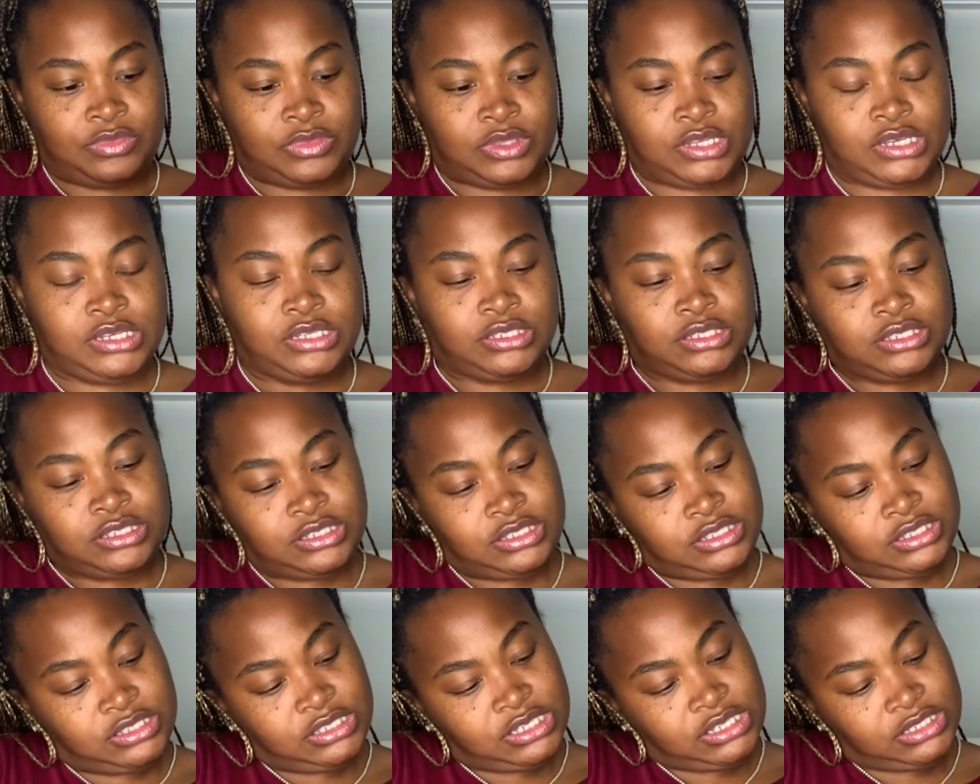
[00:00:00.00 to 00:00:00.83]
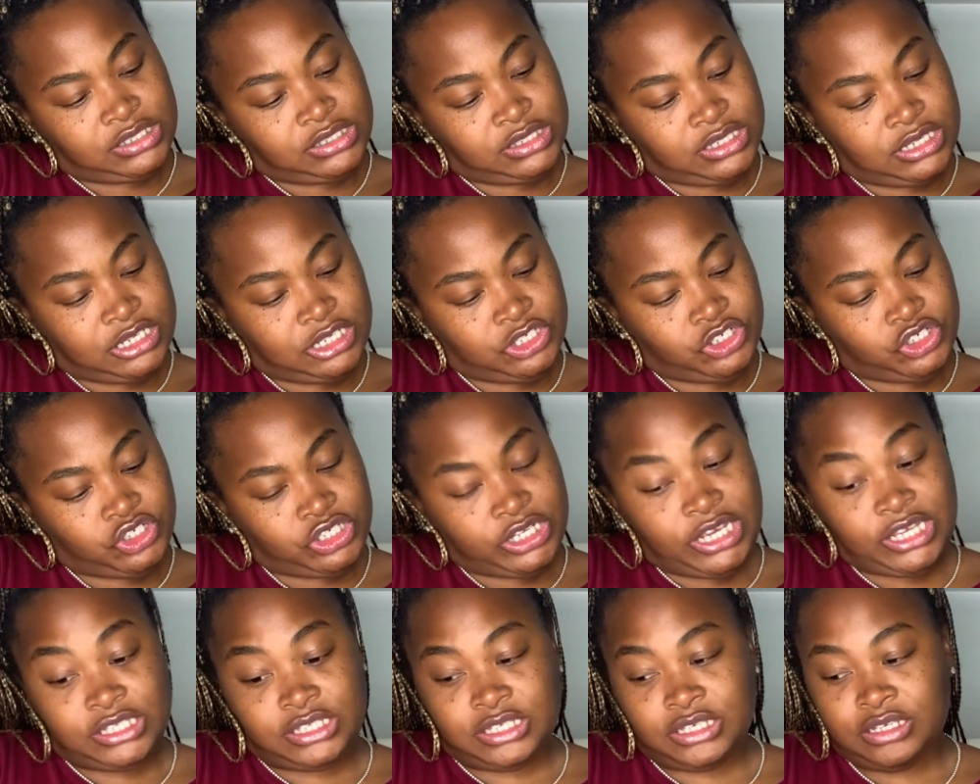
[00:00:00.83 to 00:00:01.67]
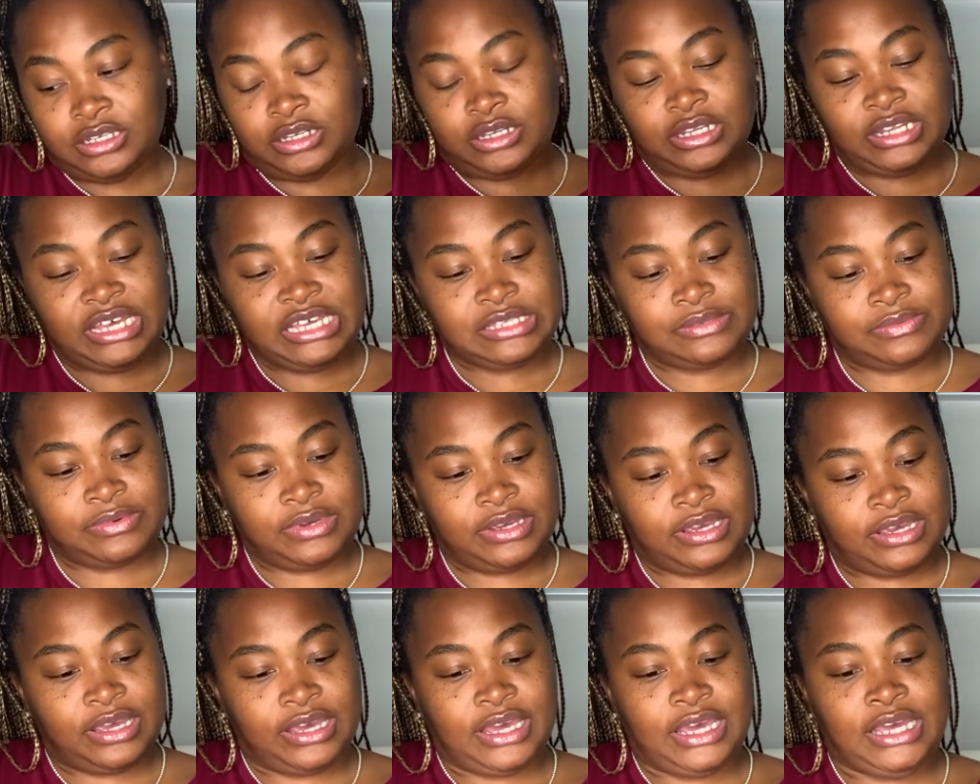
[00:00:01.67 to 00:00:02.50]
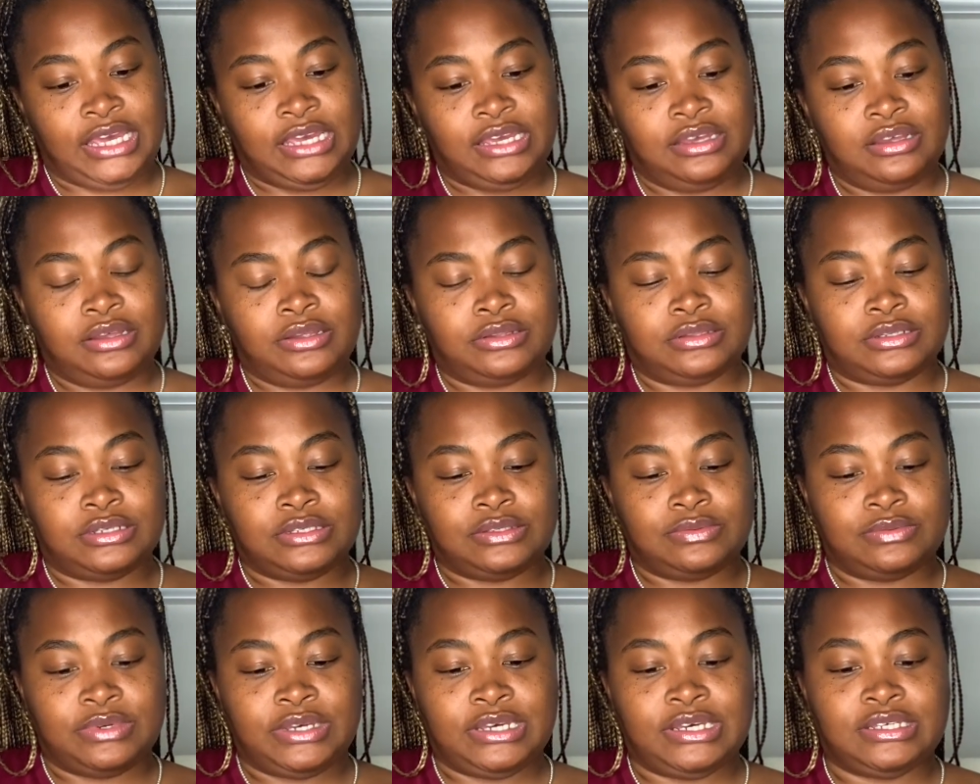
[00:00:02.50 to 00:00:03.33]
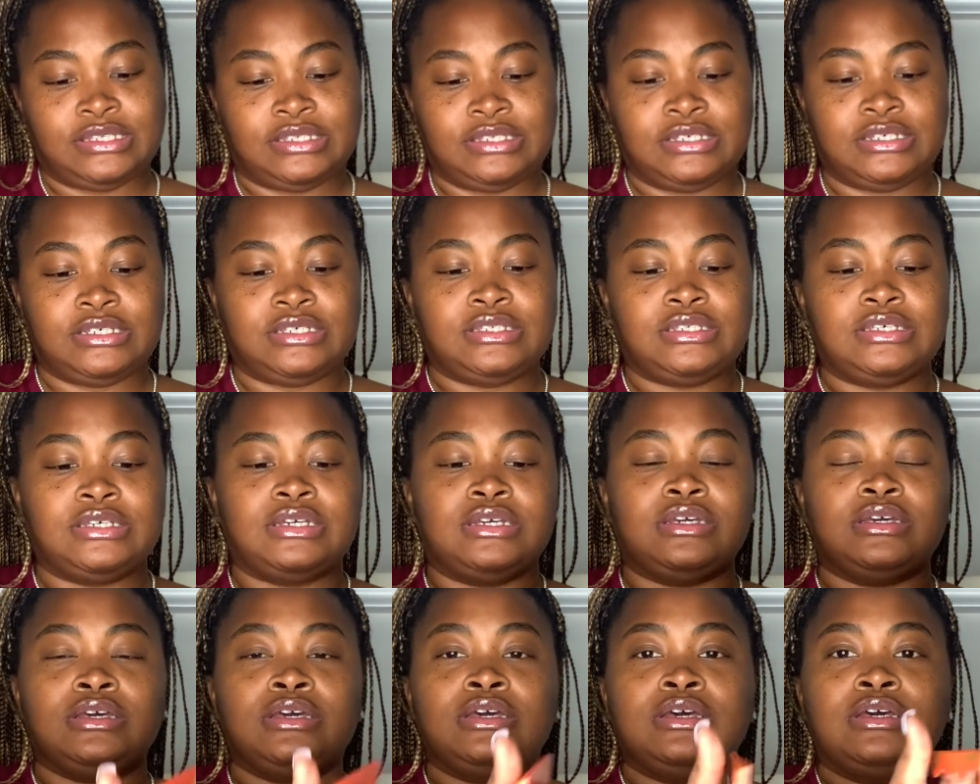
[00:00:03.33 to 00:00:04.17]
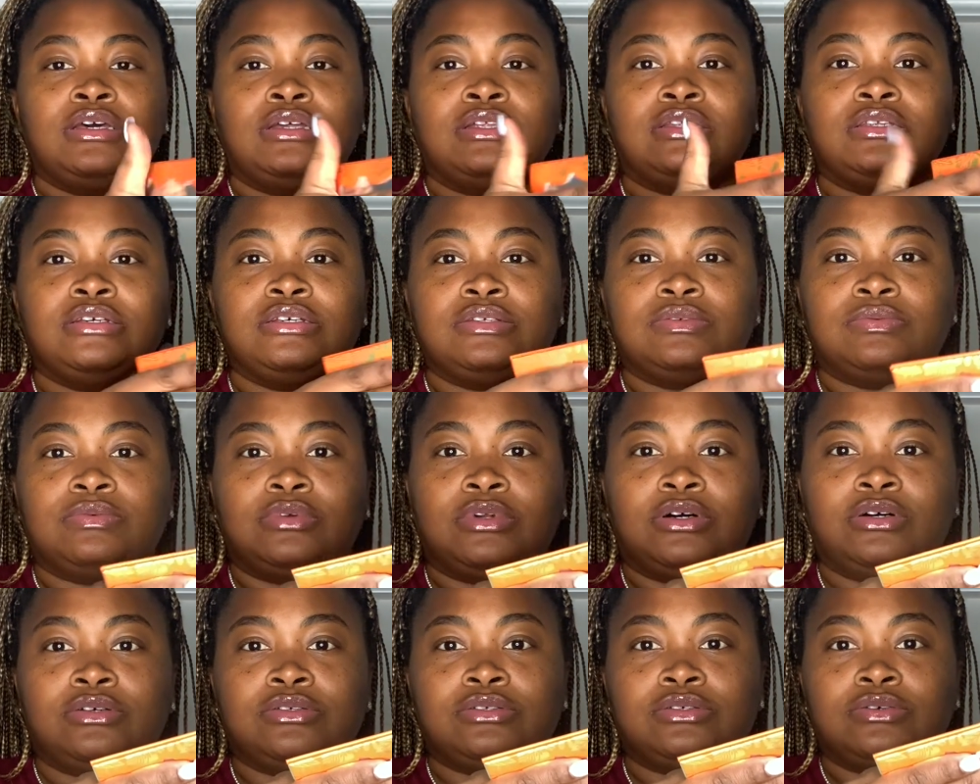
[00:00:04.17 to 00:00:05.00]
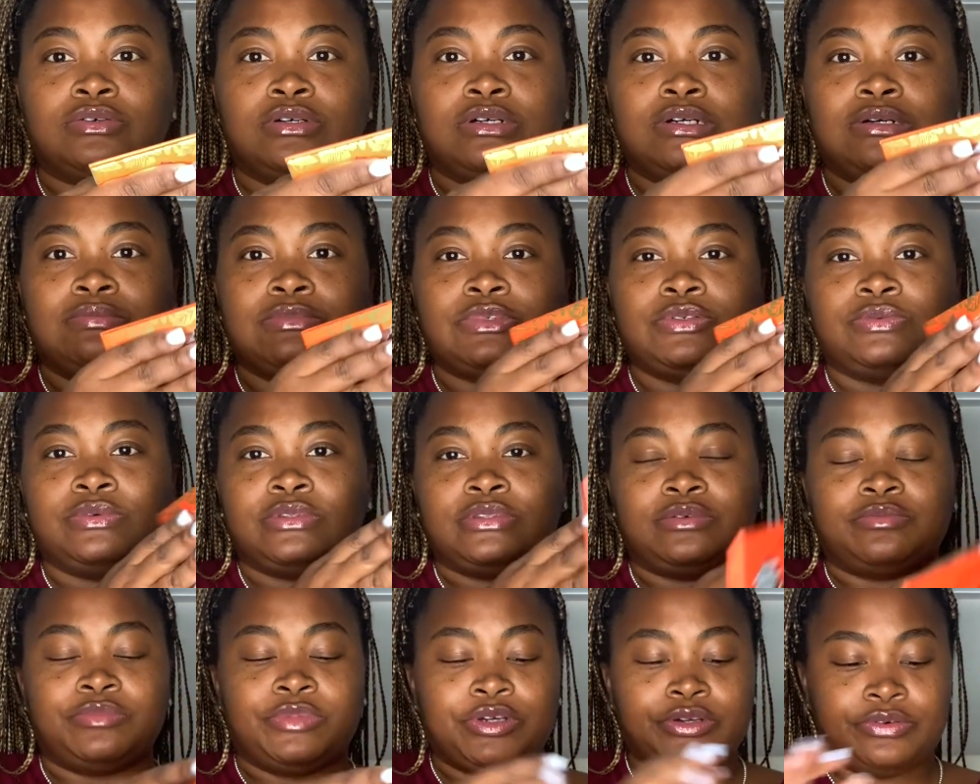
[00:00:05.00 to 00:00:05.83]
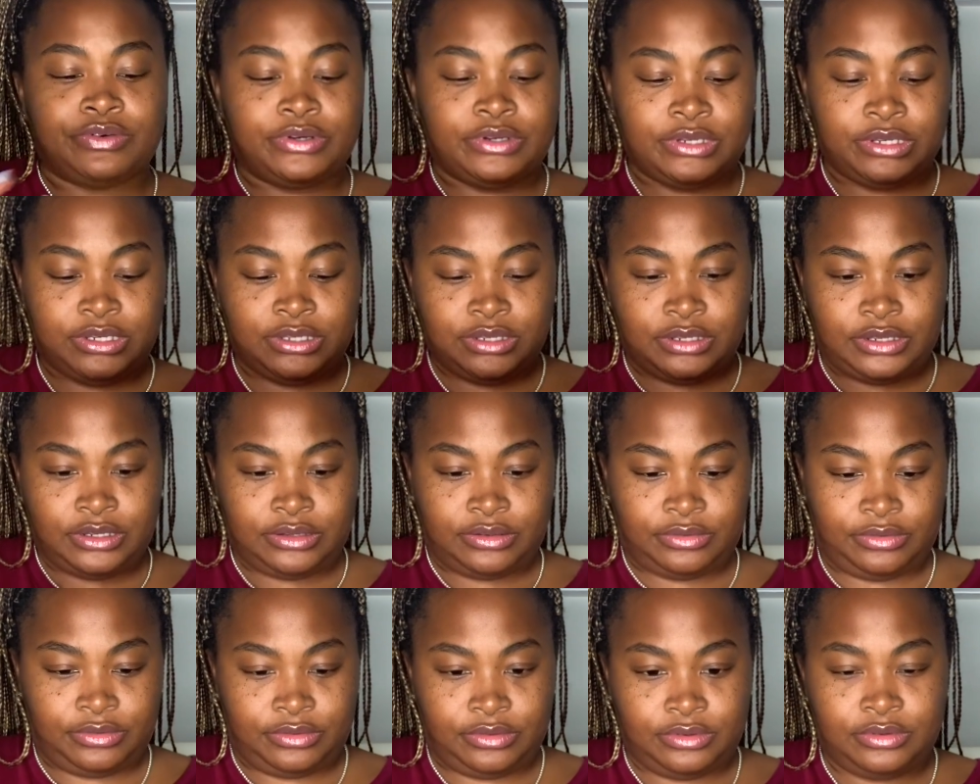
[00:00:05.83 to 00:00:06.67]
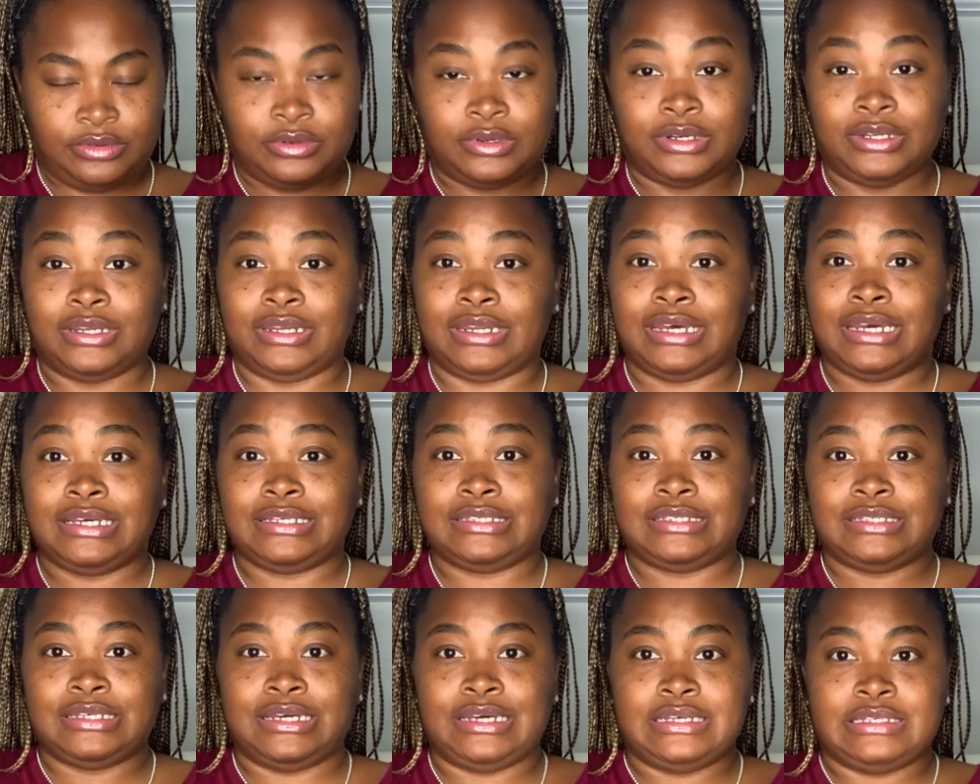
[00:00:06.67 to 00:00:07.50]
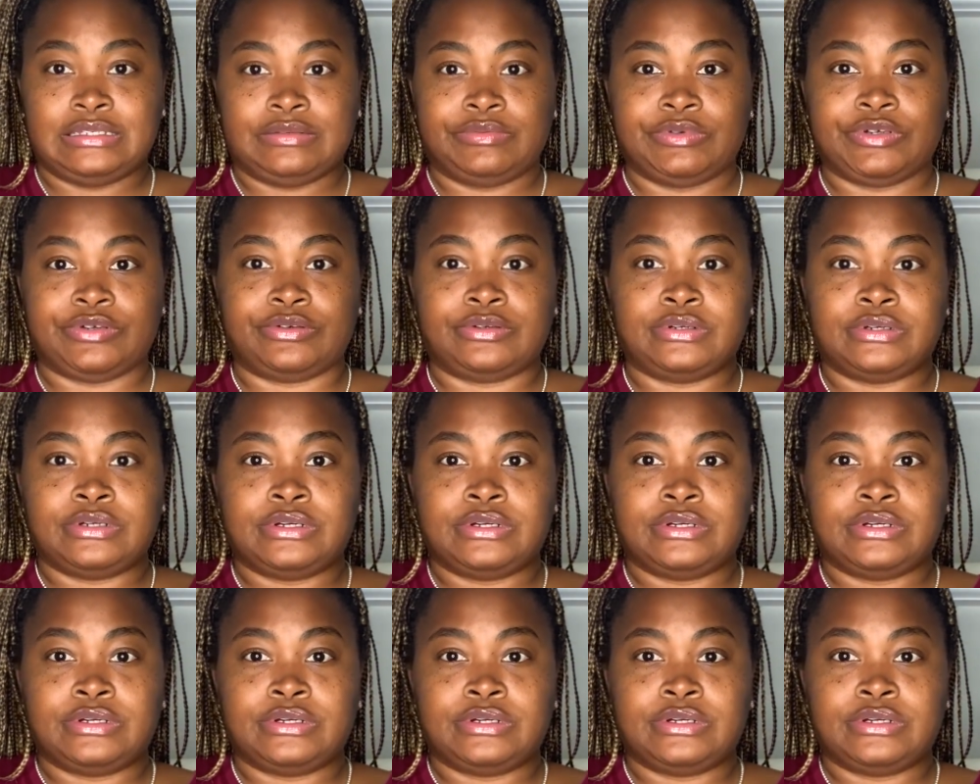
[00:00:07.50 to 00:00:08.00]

It's 16 shades in here. The last one had eight. This one had 16. This one also comes with a mirror in it. A nice size mirror.